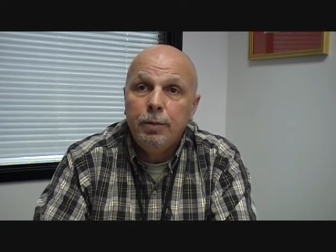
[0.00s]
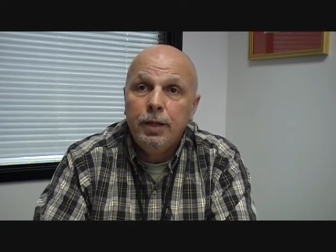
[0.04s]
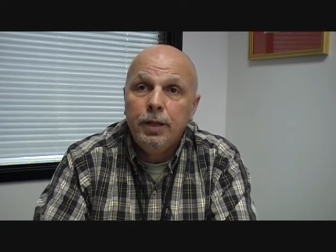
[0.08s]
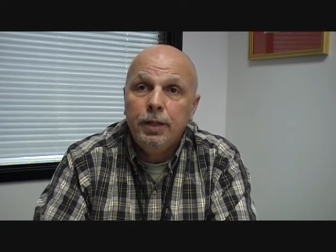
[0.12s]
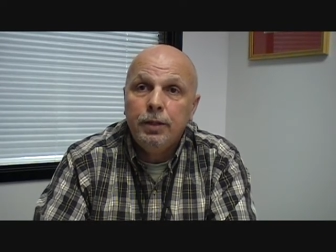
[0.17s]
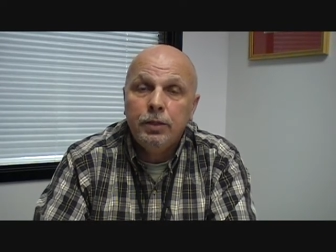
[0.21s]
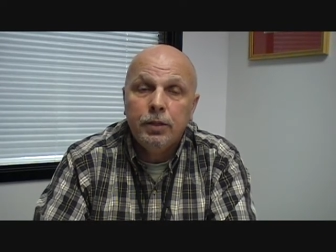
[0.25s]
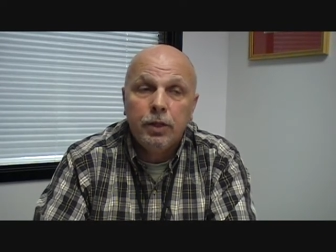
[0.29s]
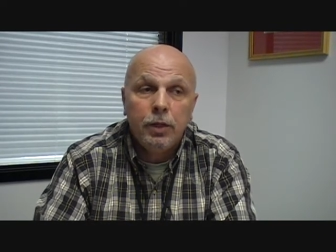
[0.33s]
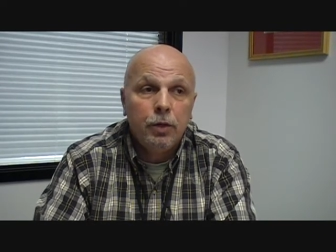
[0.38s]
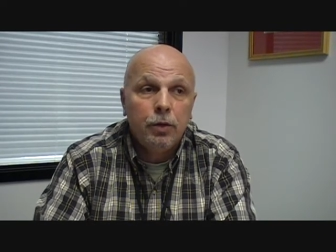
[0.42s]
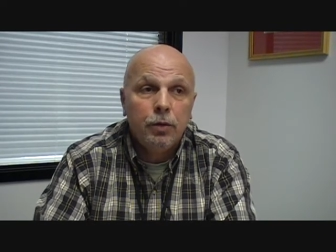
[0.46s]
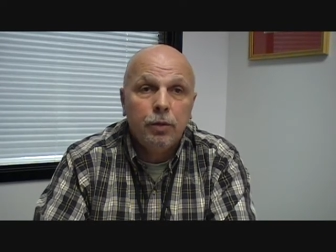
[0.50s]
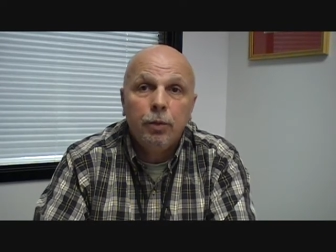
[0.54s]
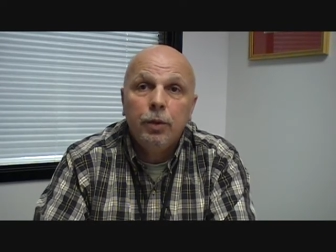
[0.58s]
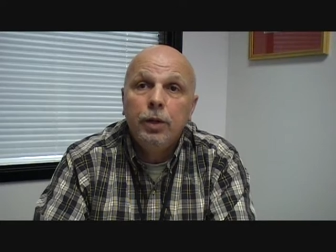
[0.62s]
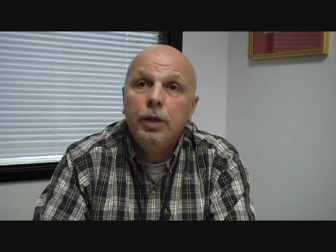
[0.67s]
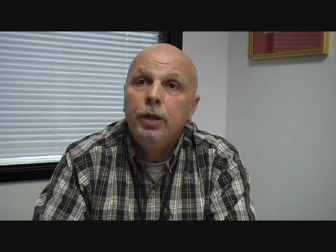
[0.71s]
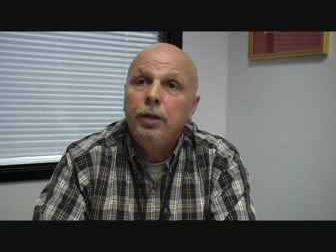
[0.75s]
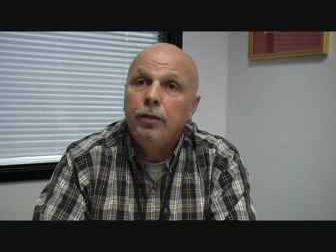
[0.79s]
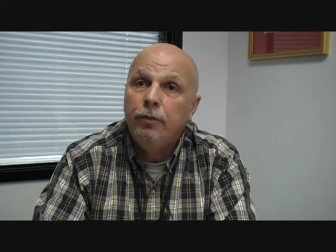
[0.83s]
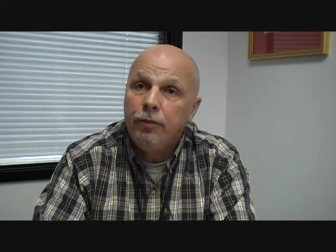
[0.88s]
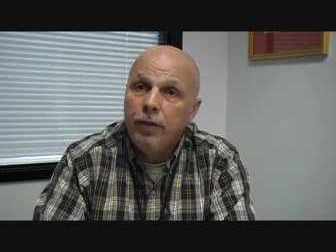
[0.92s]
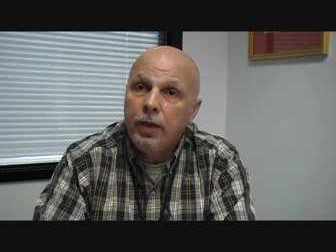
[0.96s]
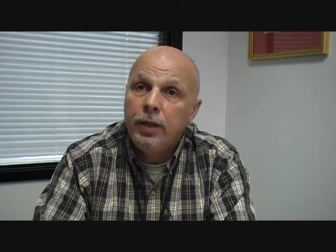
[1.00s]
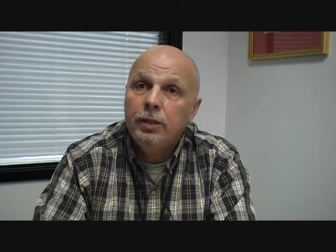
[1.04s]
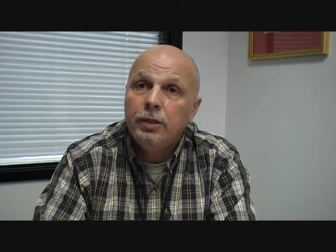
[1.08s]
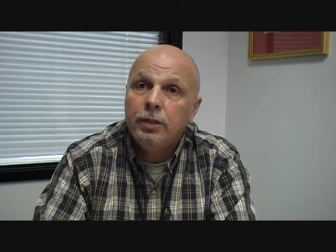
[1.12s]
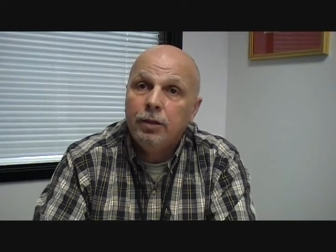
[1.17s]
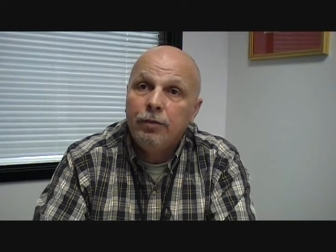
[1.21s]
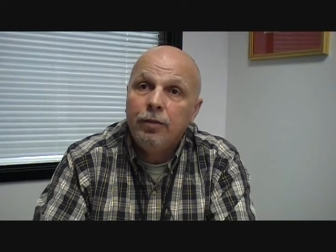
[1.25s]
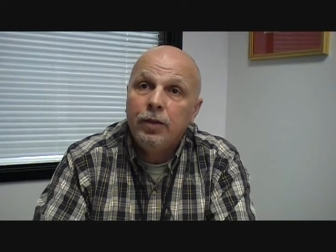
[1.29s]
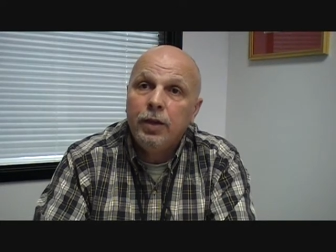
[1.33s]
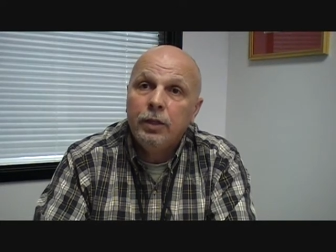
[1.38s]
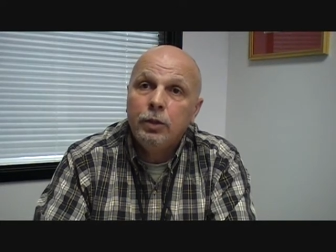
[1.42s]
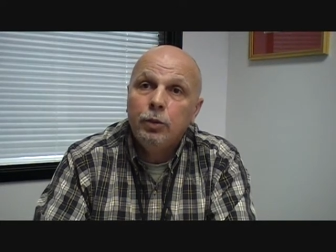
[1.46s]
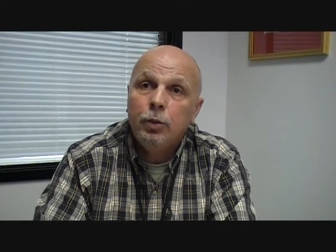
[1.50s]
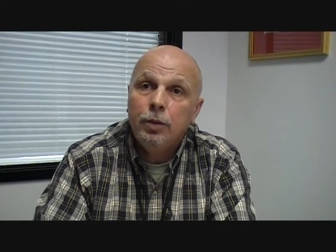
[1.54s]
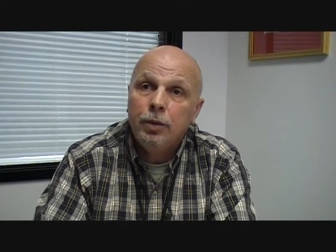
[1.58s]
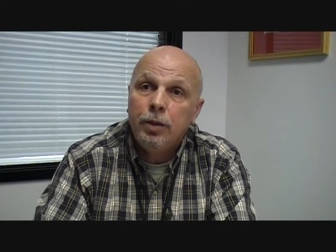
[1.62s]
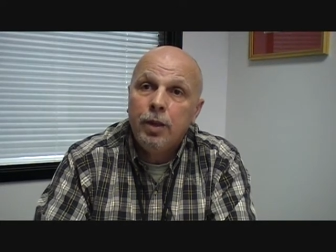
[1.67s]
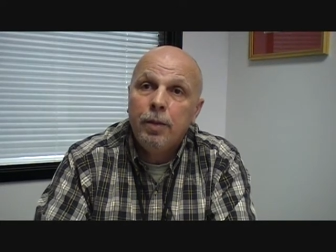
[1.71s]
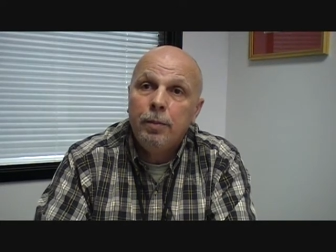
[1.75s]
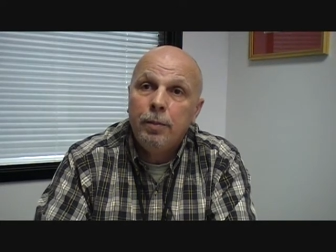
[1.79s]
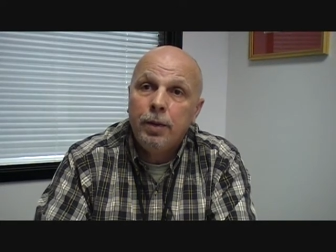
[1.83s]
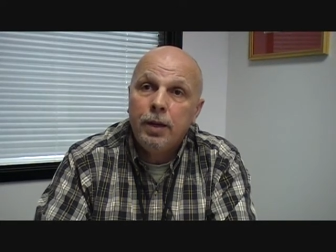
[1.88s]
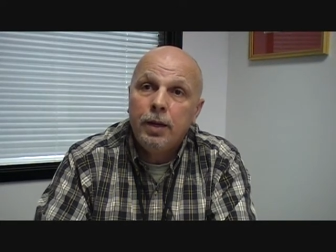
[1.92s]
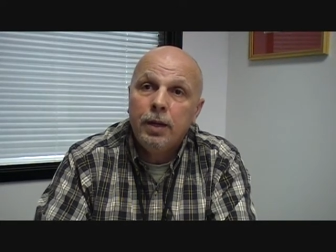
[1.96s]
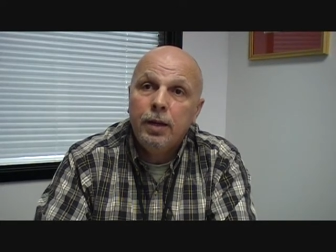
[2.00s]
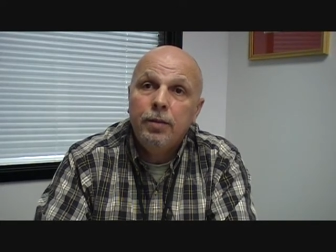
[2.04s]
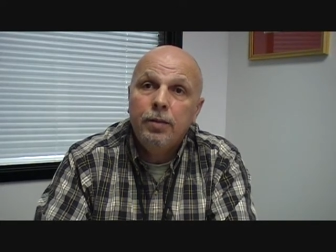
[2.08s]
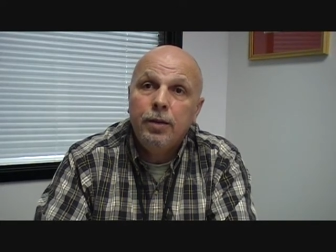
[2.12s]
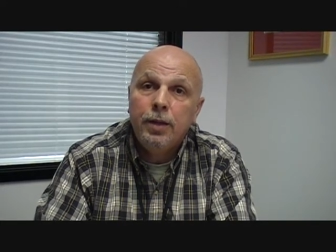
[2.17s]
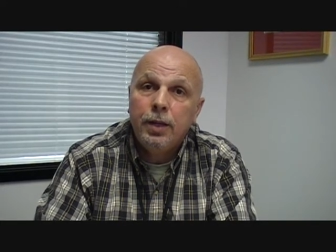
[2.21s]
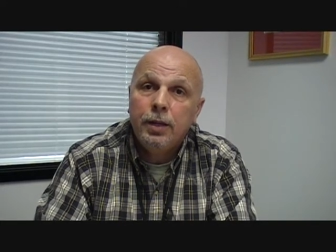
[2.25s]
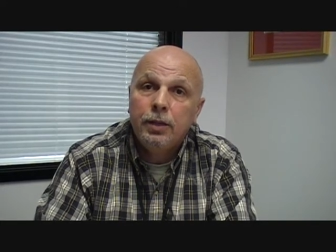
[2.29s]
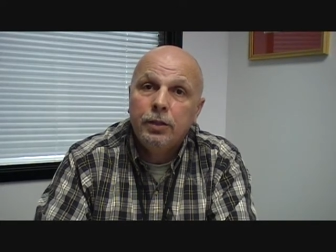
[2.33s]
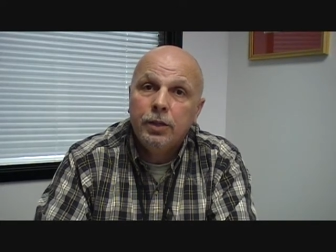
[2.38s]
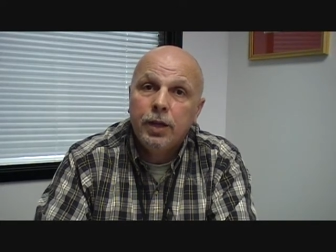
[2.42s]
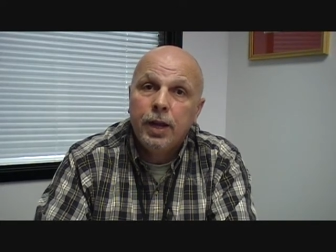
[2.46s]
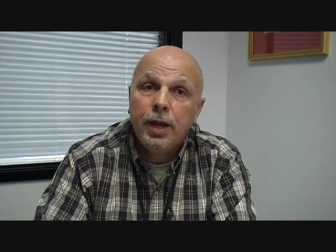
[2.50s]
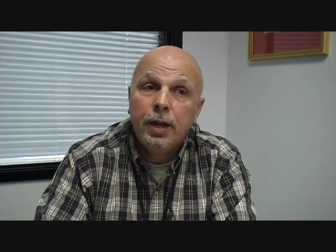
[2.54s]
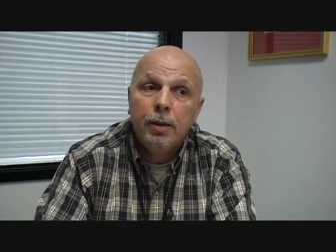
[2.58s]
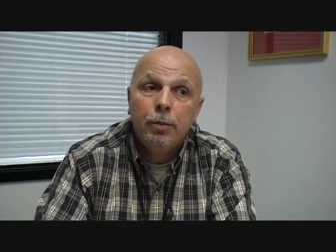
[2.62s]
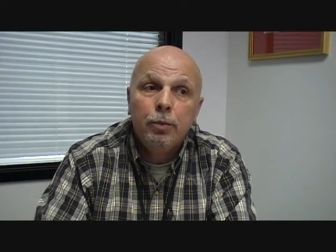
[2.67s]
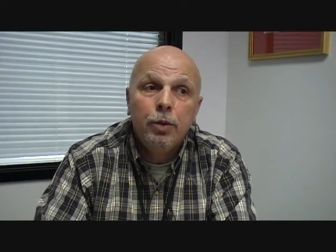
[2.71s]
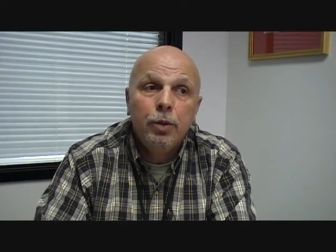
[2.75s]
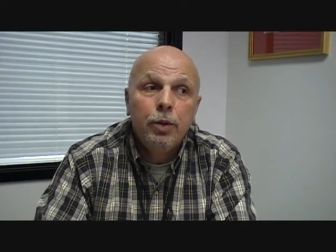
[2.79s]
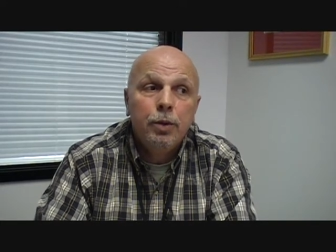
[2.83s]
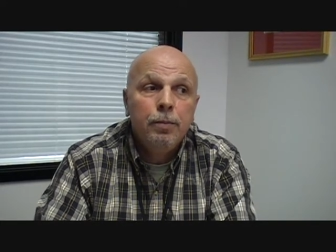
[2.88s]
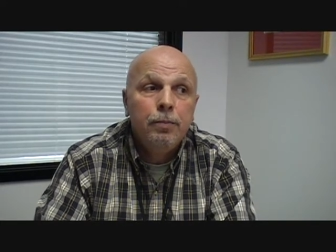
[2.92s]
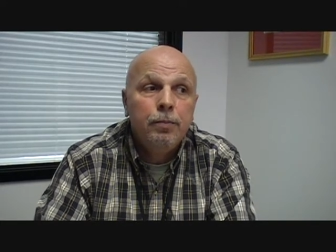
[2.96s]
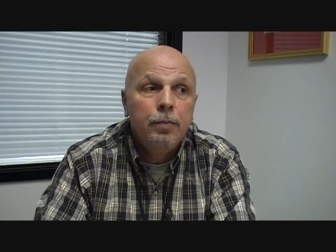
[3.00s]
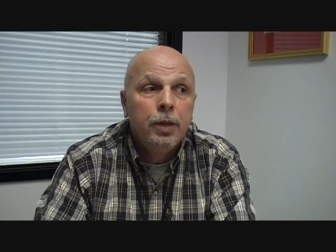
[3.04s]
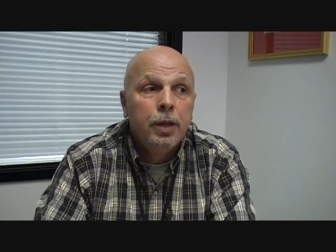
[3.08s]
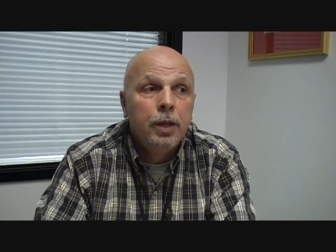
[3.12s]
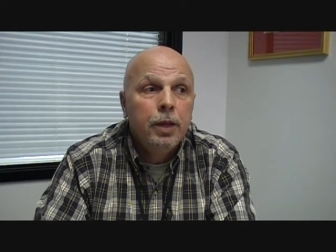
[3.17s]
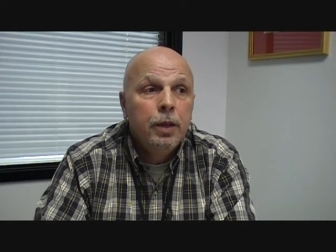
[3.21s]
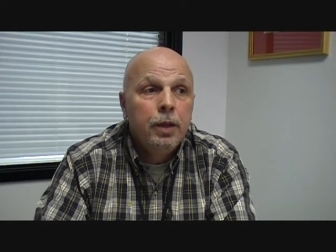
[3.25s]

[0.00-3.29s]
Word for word: minutes that you're really face to face with them in the exam room